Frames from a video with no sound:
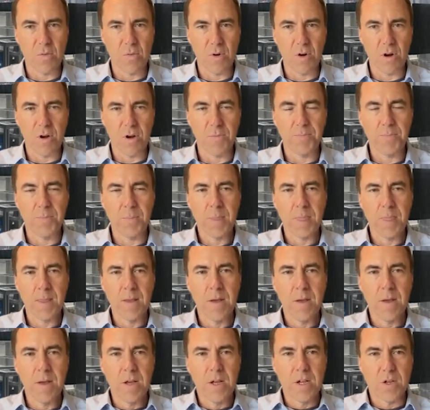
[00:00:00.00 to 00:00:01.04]
work.
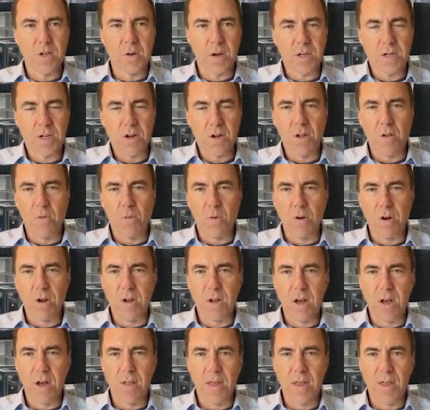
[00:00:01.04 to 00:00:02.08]
So I started
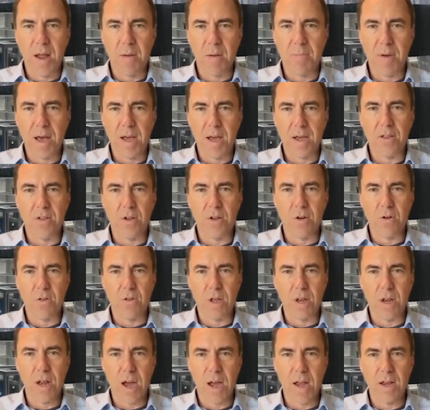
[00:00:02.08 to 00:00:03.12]
working on that back in the
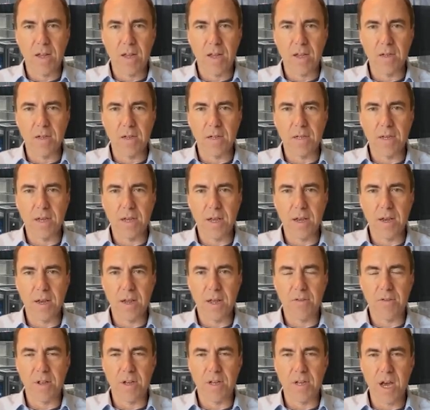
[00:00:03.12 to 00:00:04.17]
early 90s, and
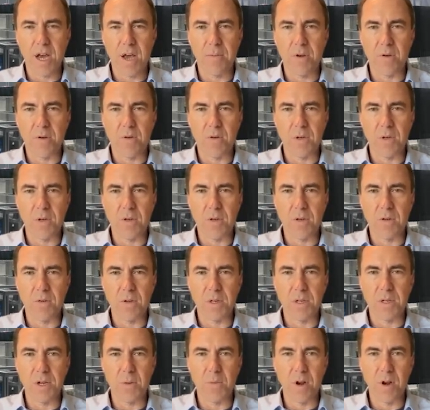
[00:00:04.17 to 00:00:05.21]
at the time it was
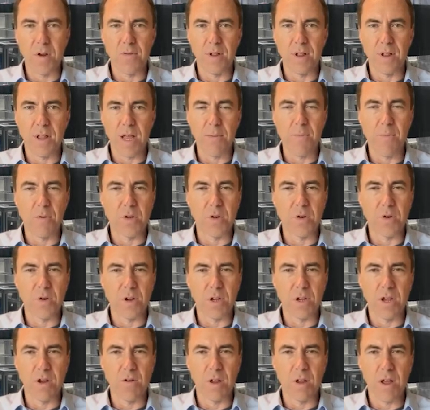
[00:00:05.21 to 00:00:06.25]
somewhat of a
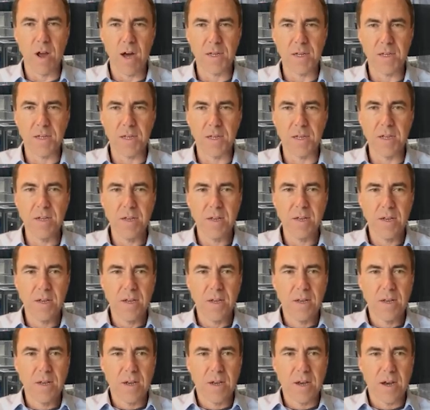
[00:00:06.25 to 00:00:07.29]
laboratory curiosity.
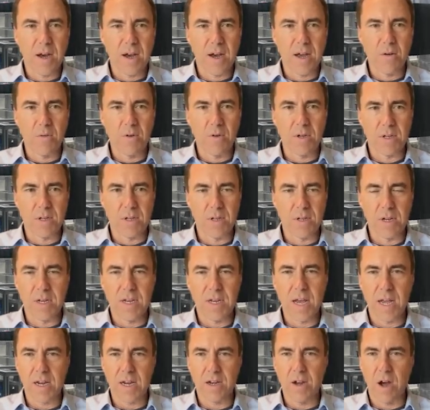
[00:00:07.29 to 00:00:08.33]
It was the
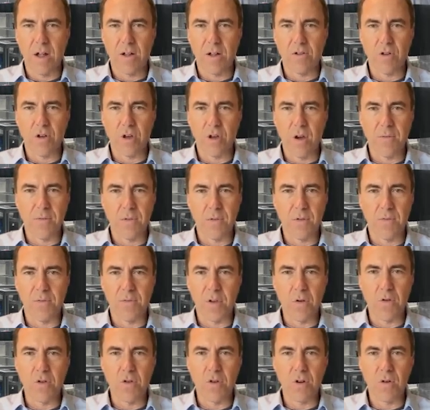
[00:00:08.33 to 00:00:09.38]
technology of the
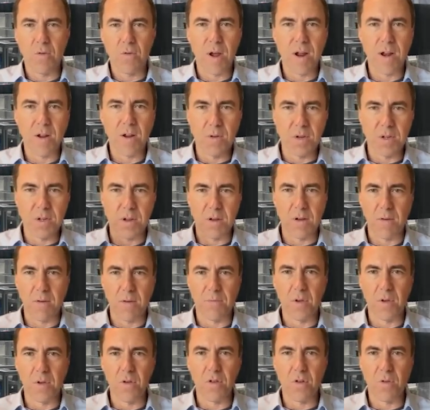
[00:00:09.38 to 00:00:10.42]
future, right? It was a
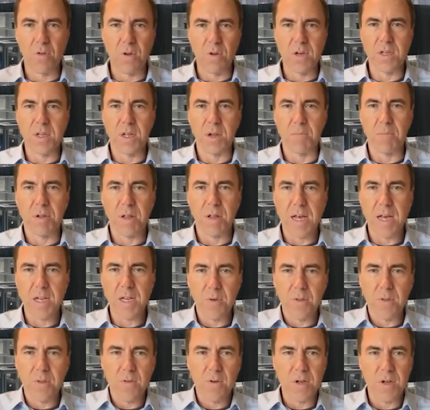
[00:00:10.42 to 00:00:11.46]
futuristic
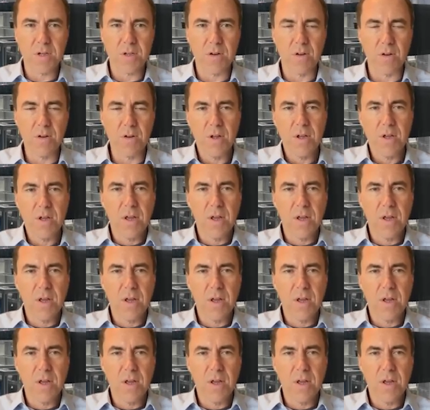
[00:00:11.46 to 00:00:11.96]
plasma thruster.